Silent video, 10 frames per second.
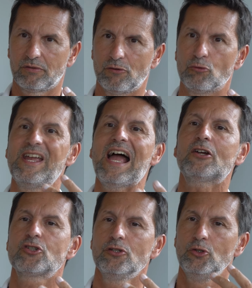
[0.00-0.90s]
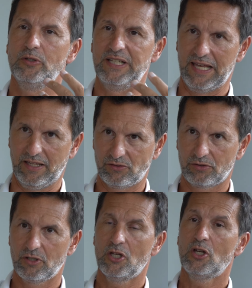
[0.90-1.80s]
the reaction you get
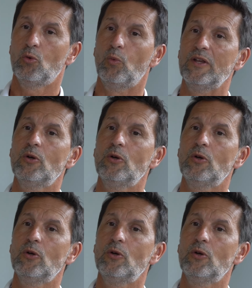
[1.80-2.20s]
when